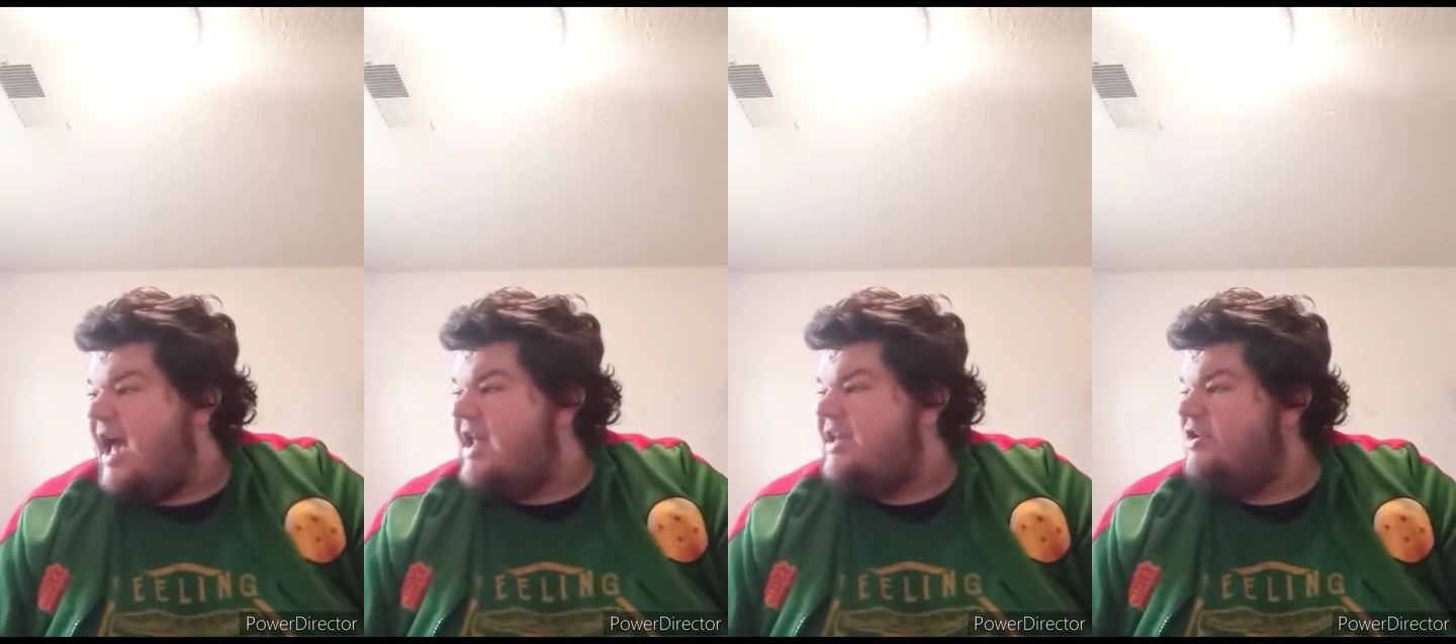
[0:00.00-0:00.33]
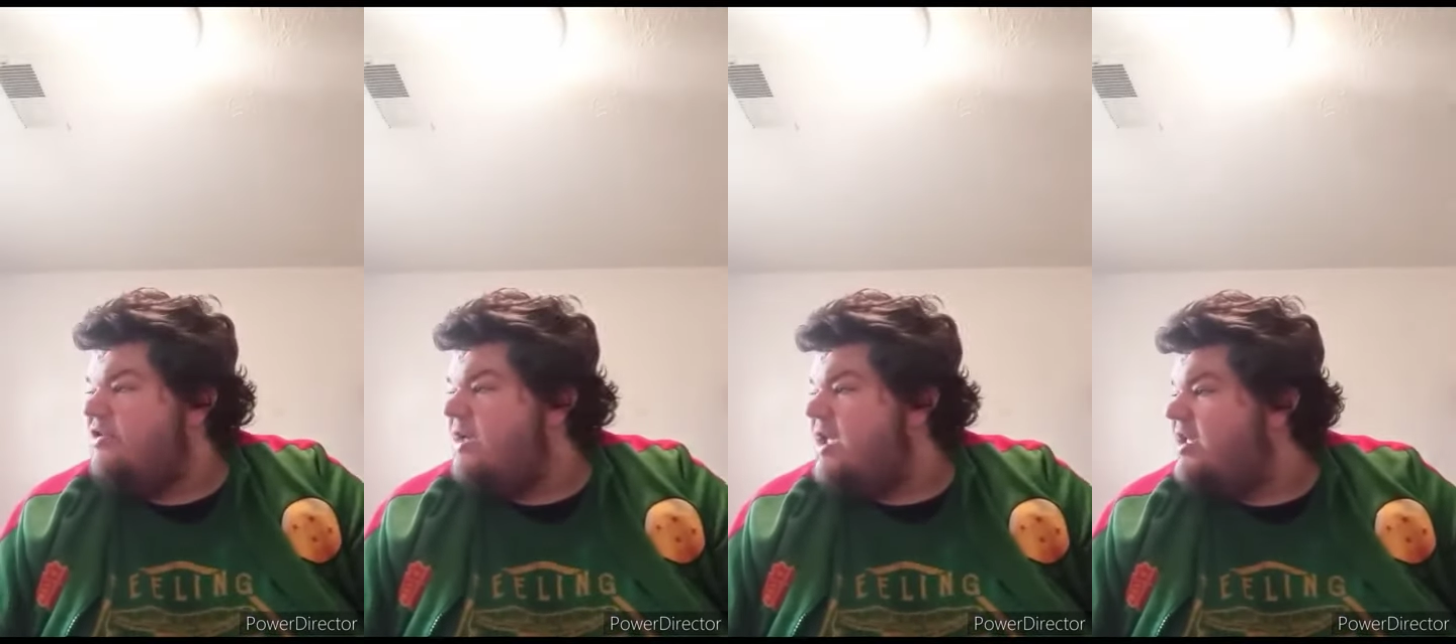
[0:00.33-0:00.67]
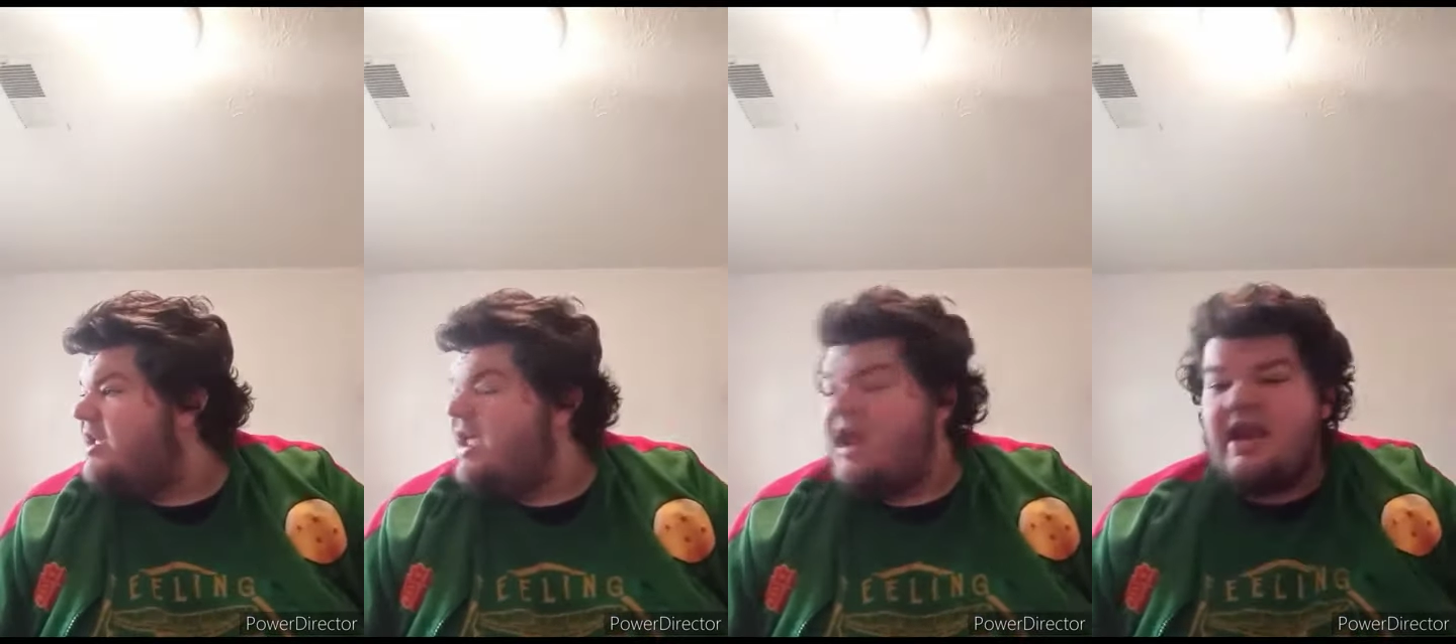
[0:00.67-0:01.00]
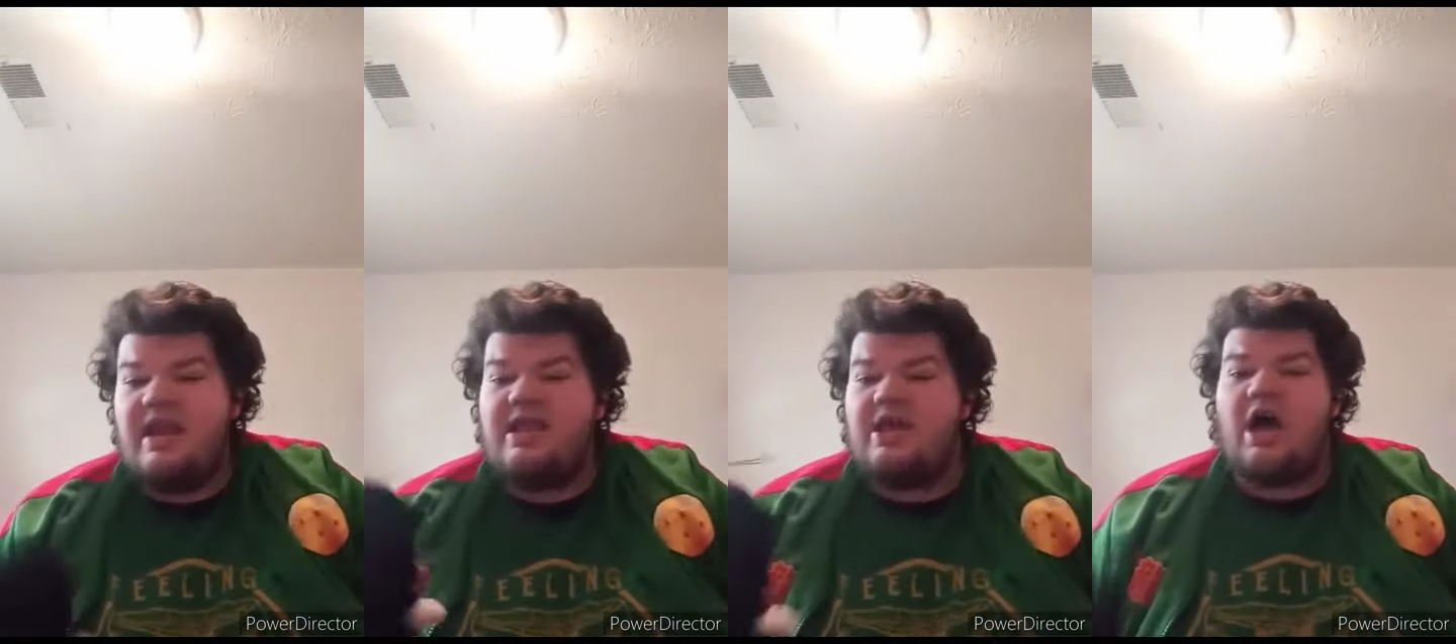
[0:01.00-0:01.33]
I do like
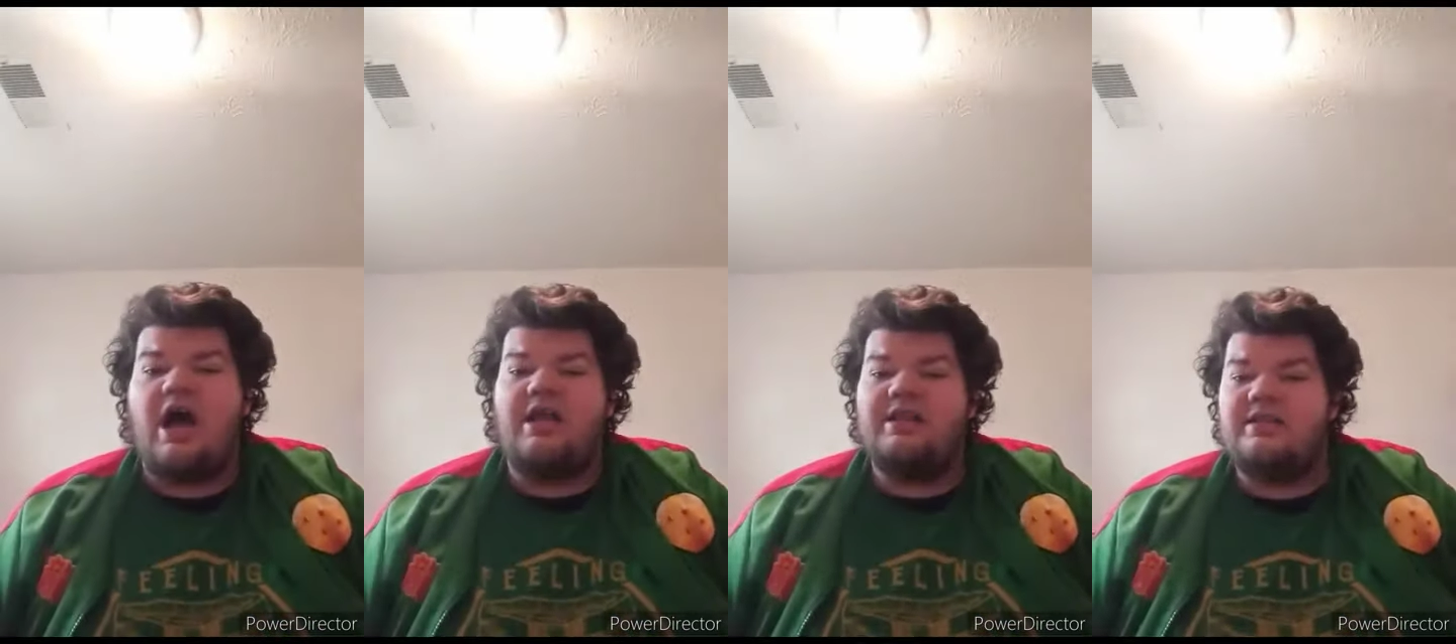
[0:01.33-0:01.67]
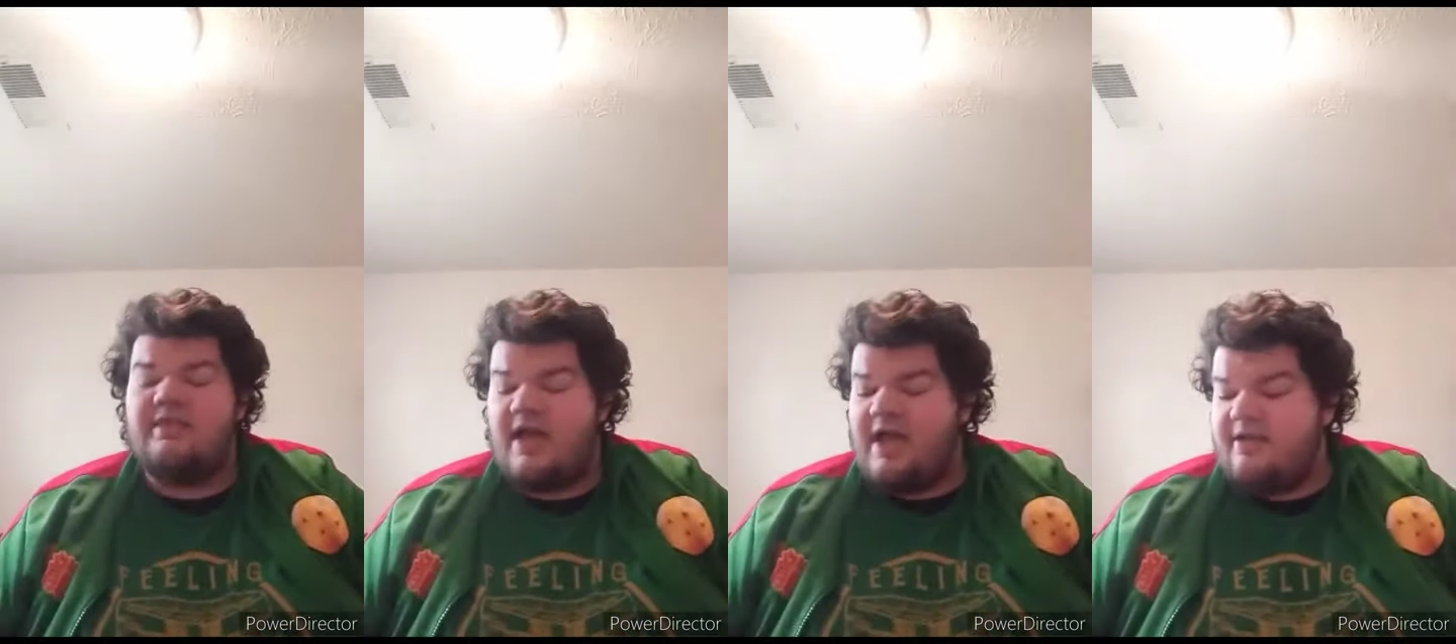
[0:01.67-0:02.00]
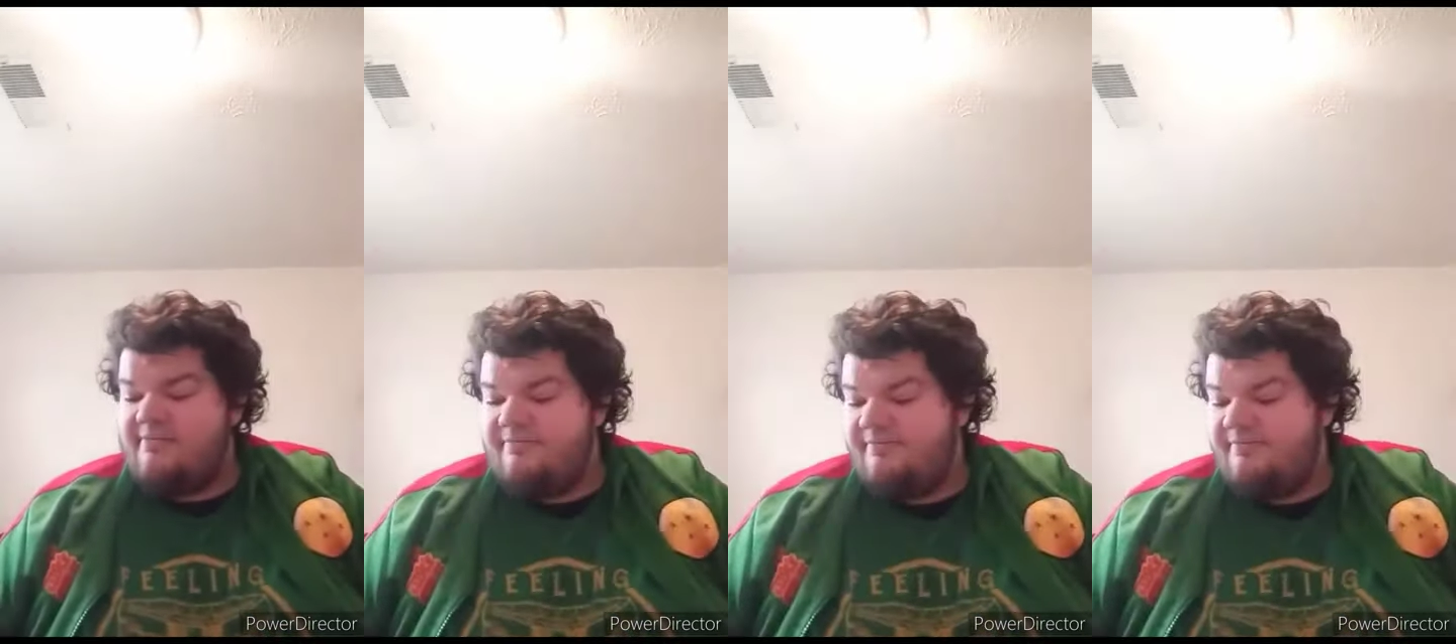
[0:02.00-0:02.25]
any con like